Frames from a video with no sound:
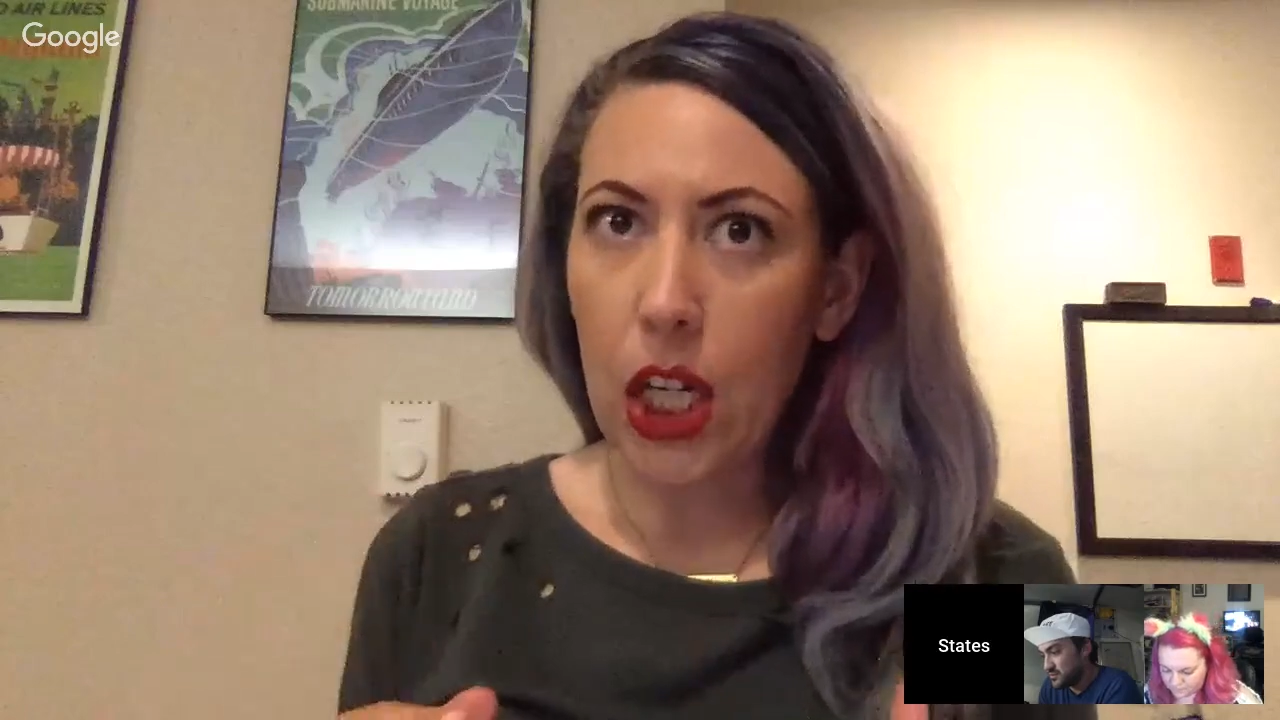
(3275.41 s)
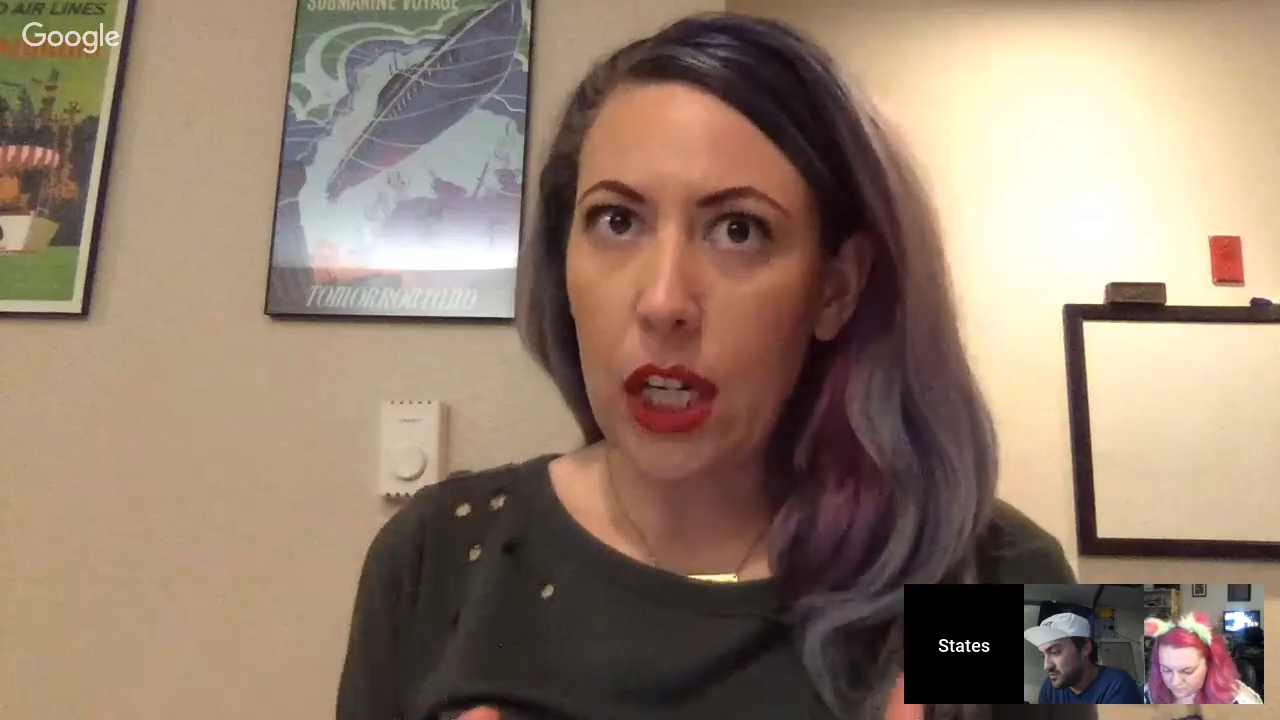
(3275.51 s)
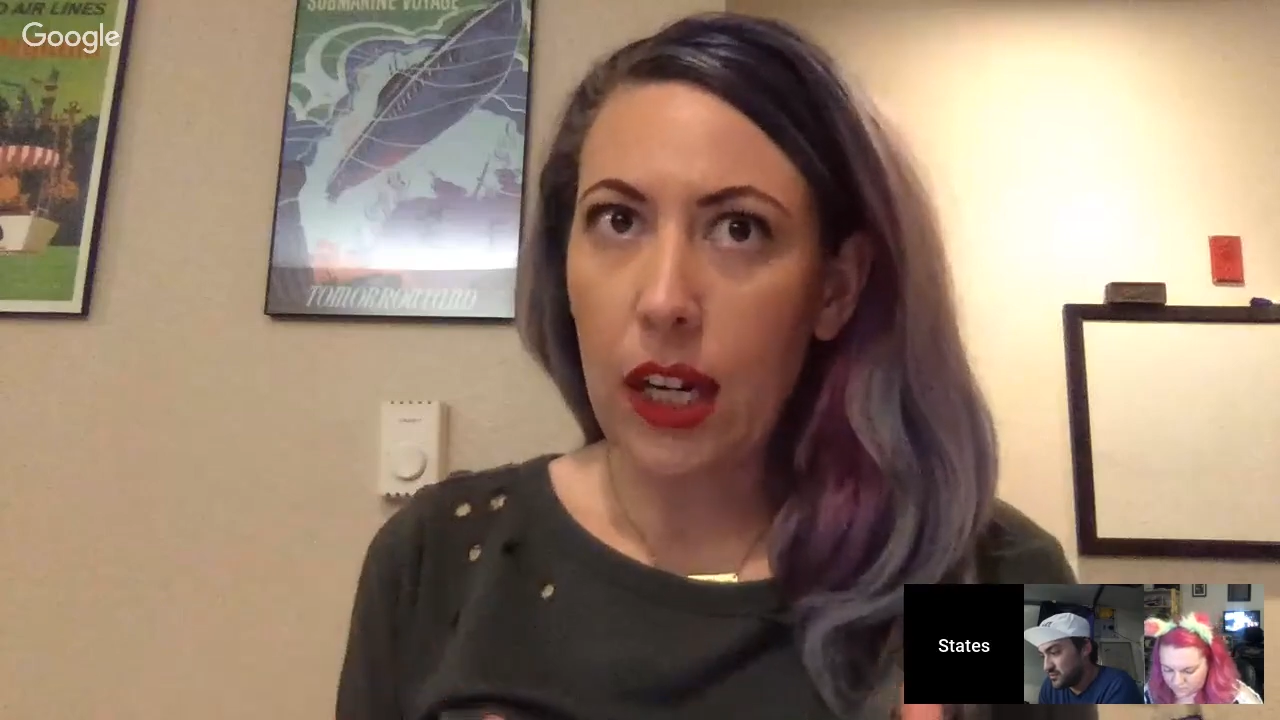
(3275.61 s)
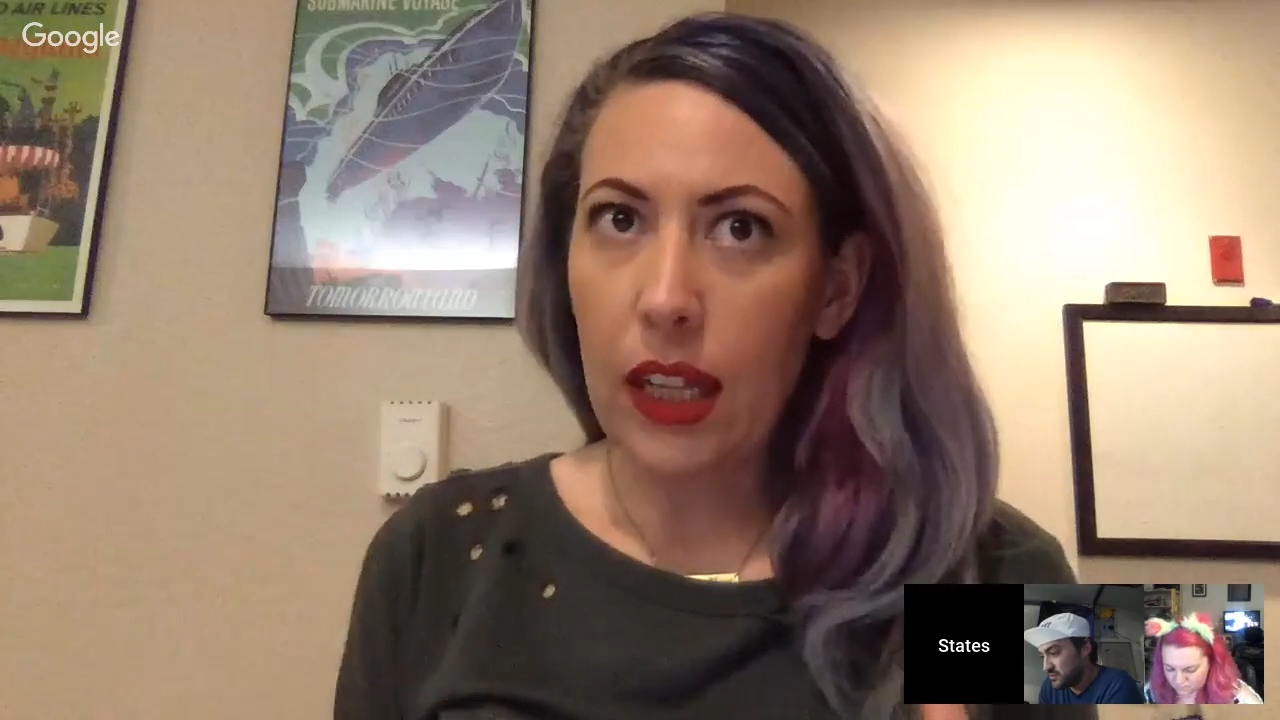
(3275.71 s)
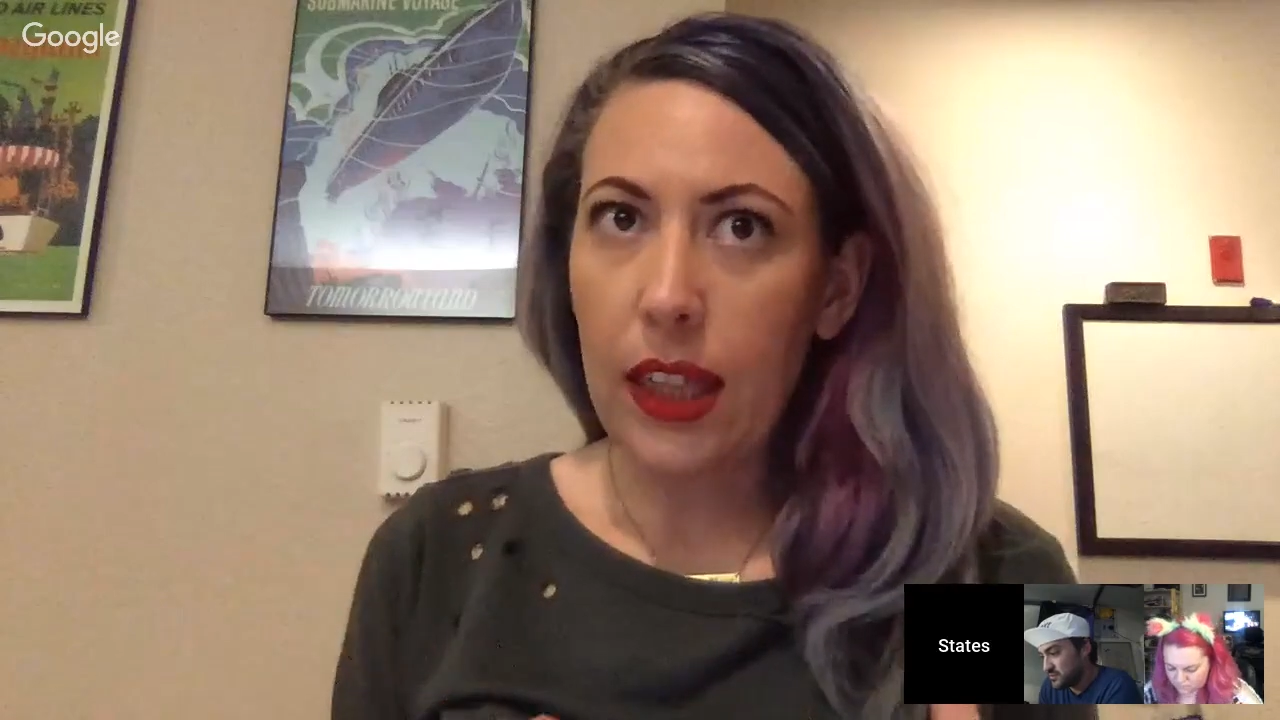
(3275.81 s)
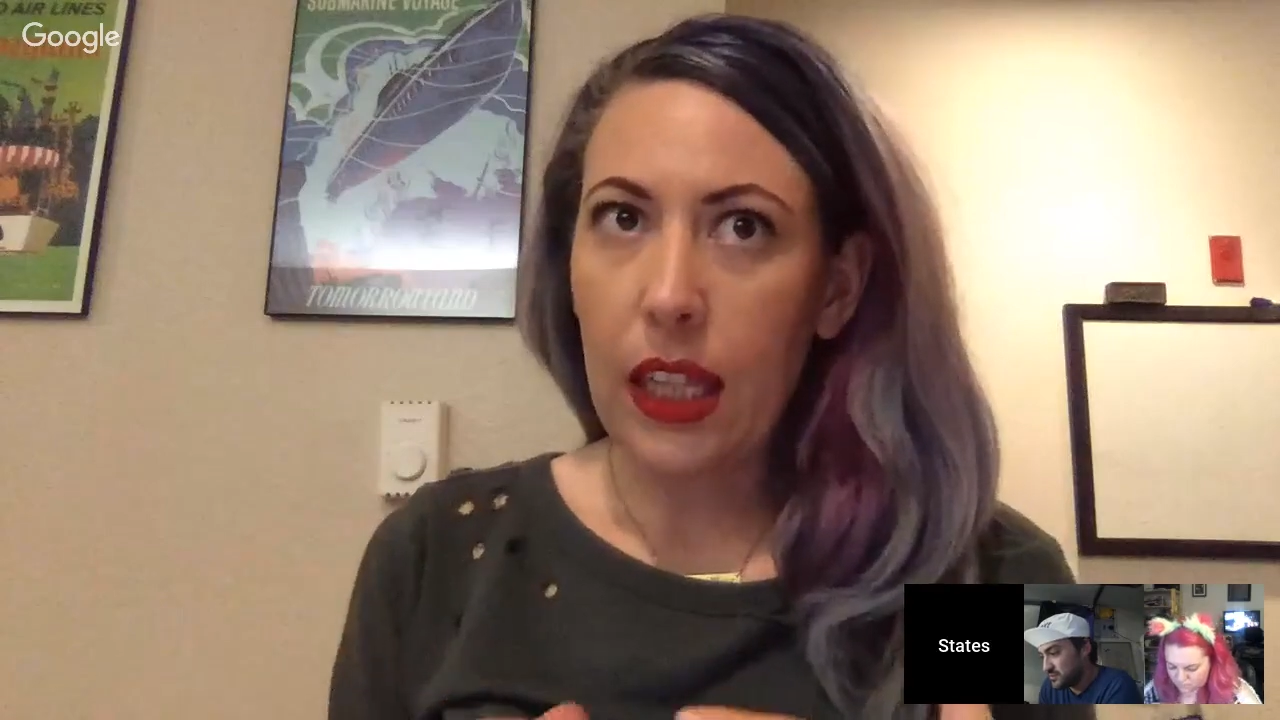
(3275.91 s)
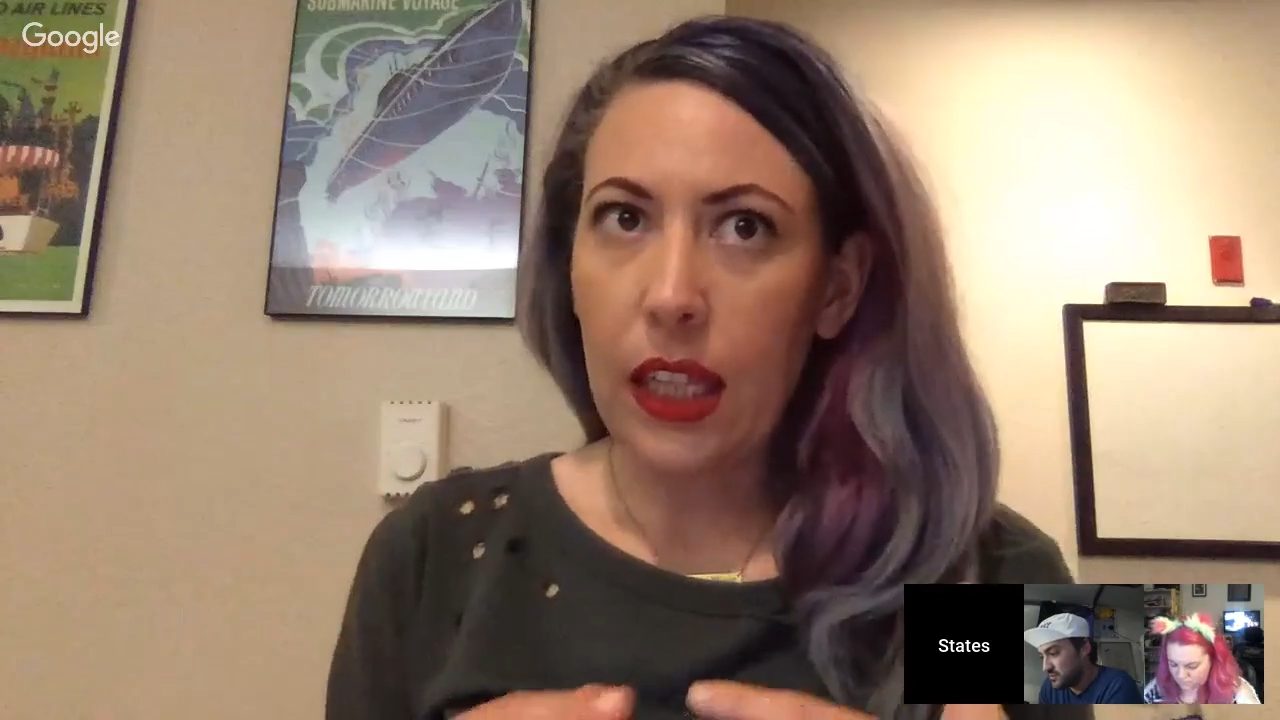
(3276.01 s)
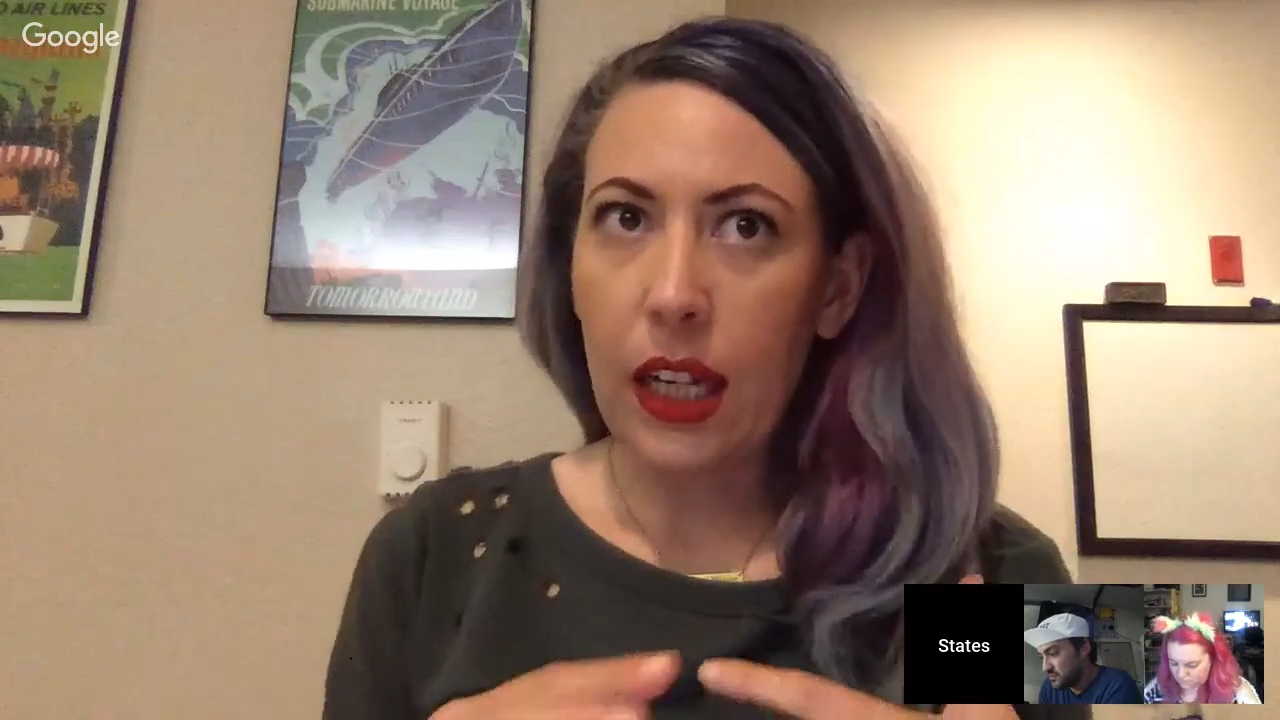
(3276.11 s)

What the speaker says: and I think that